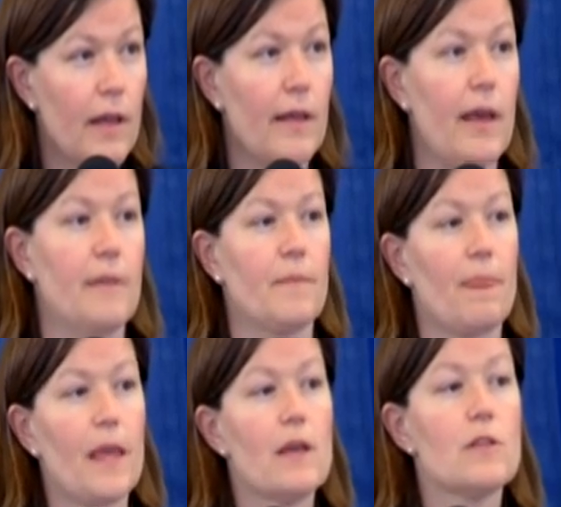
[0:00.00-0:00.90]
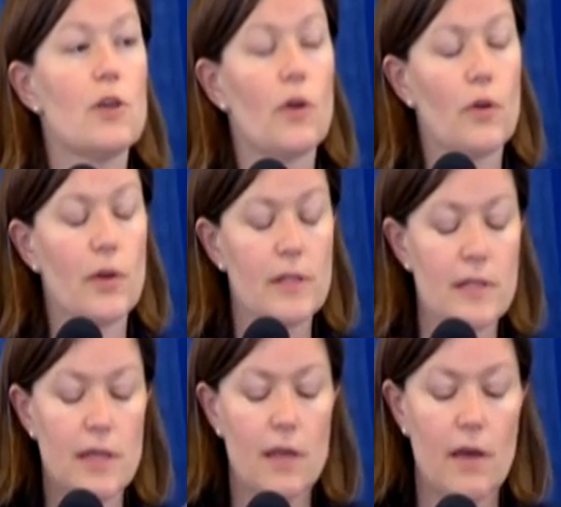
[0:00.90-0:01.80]
Yeah. So you can
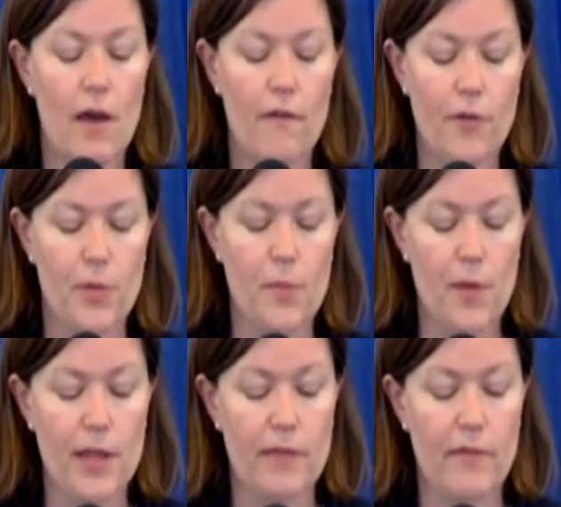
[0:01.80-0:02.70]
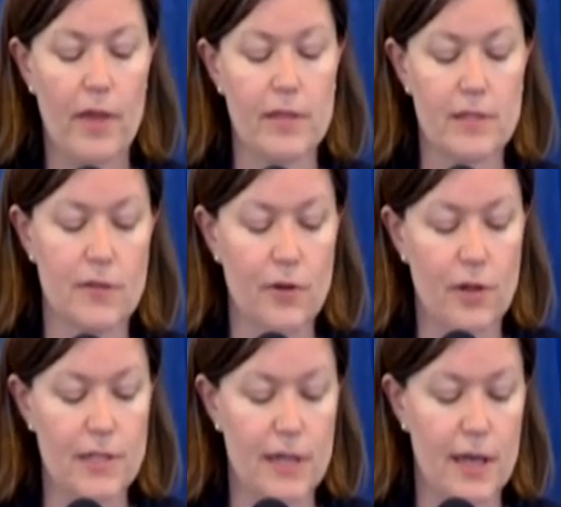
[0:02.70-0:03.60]
see from the breadth of all these
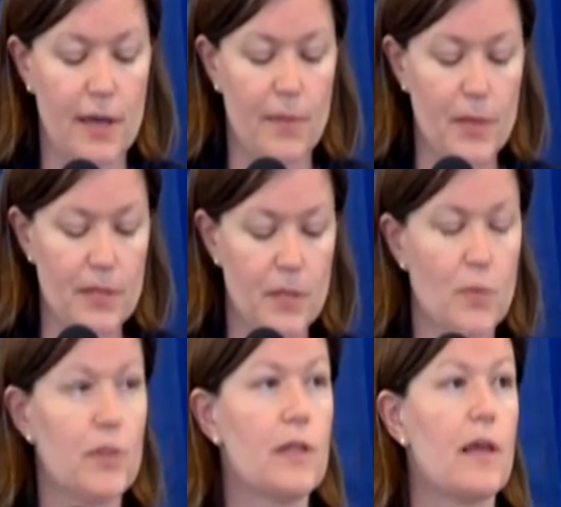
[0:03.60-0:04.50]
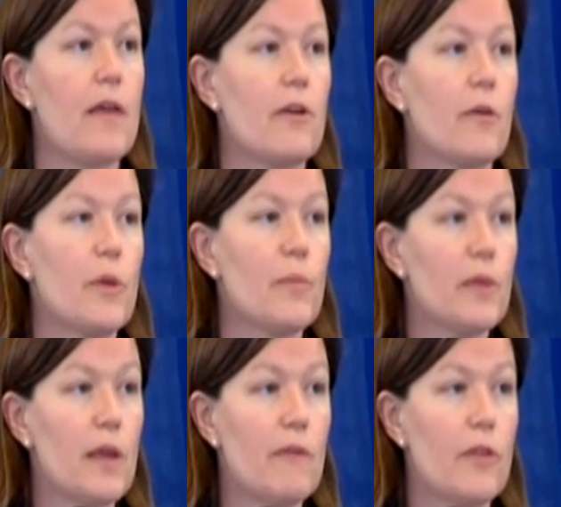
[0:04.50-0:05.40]
different pieces put together, we
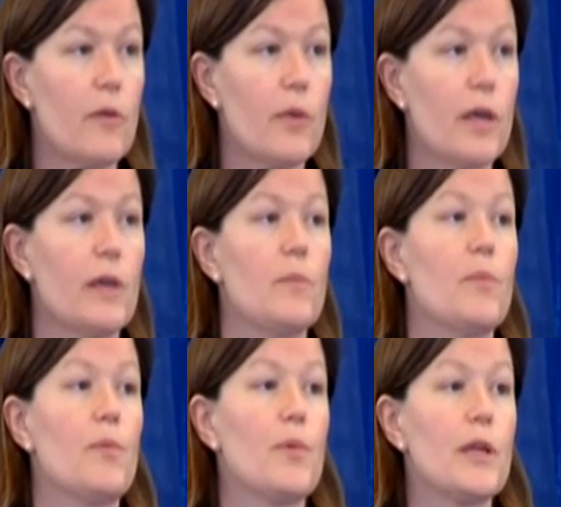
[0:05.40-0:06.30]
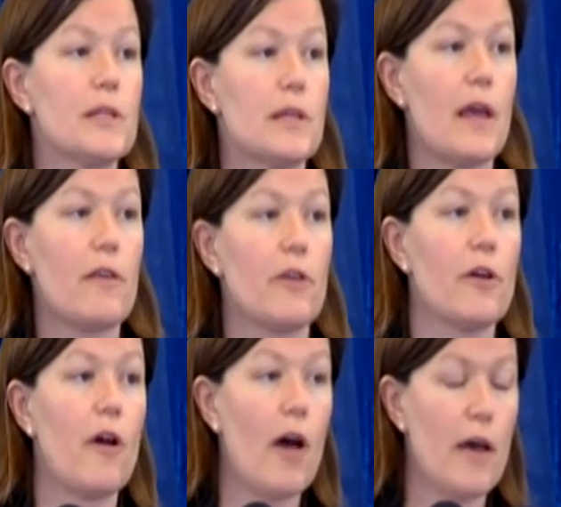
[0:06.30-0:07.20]
believe that we can bring
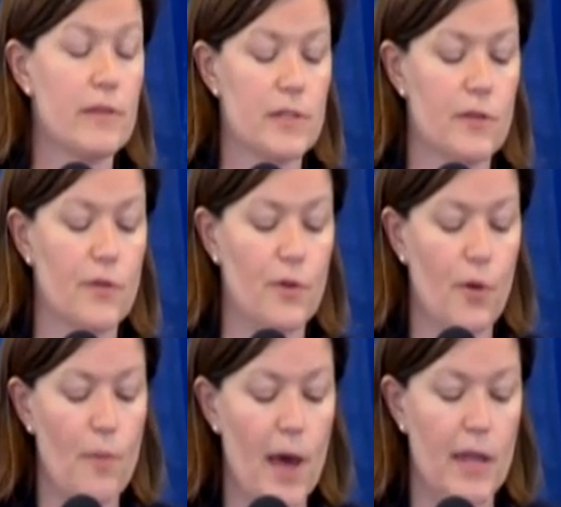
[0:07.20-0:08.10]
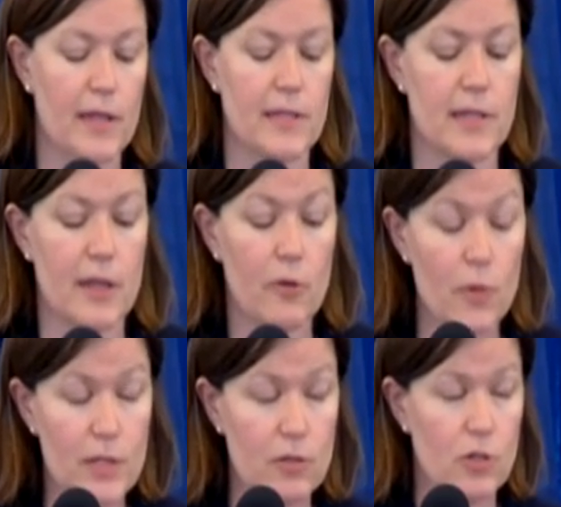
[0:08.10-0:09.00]
together all these different robotics
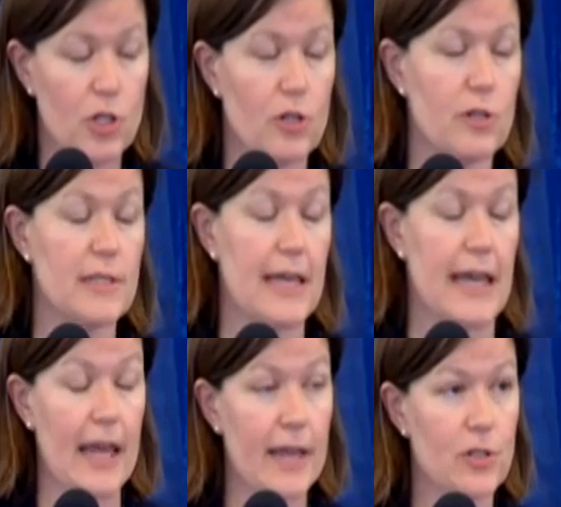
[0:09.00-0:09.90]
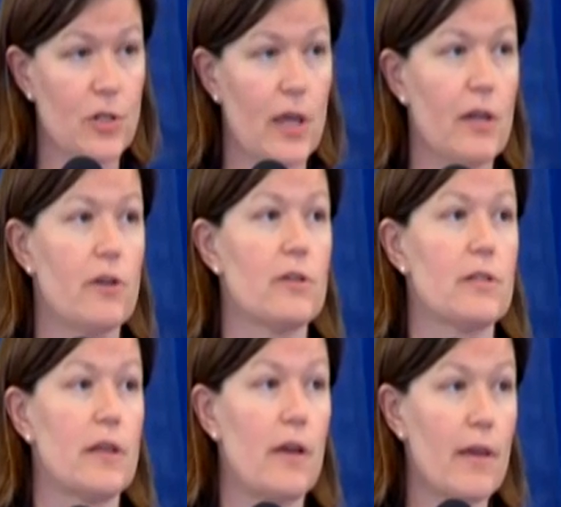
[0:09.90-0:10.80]
researchers and
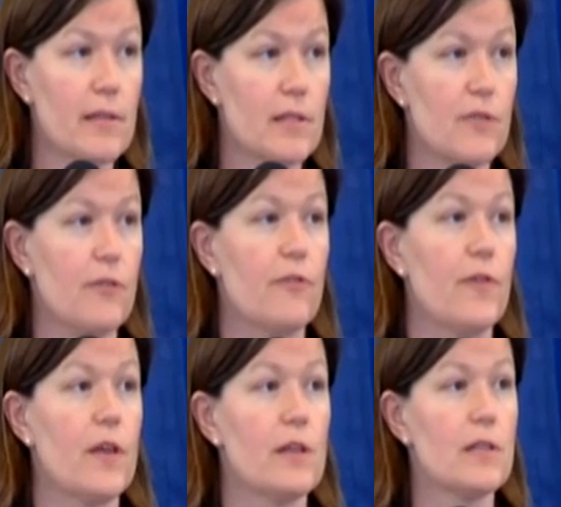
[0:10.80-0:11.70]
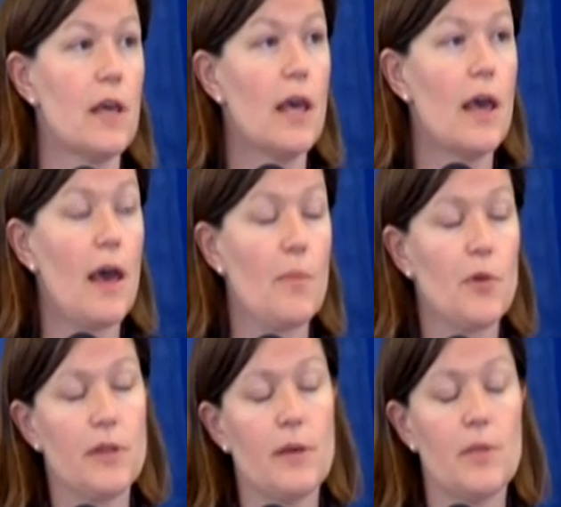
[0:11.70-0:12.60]
educators in all these different fields and
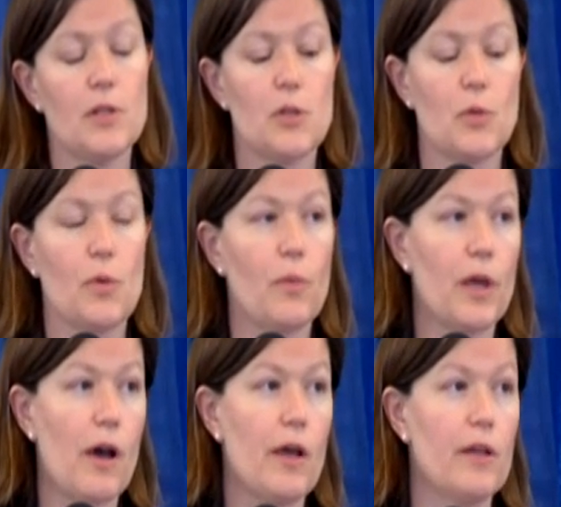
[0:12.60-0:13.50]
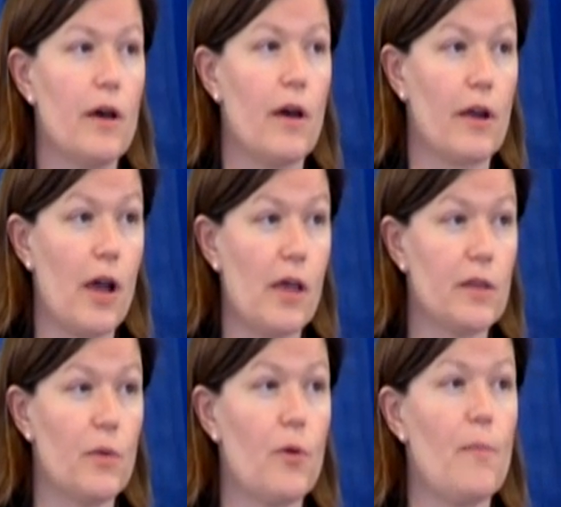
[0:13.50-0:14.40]
put them into what we are
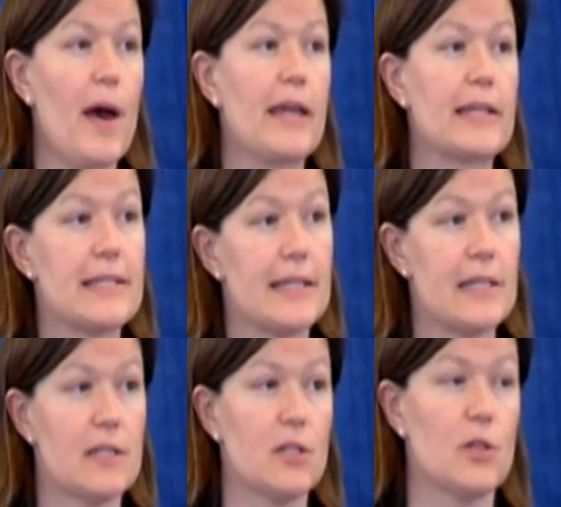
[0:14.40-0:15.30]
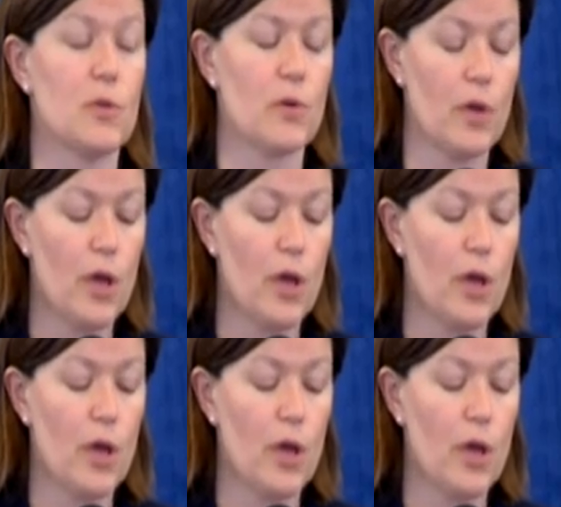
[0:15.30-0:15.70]
calling a robotics institute,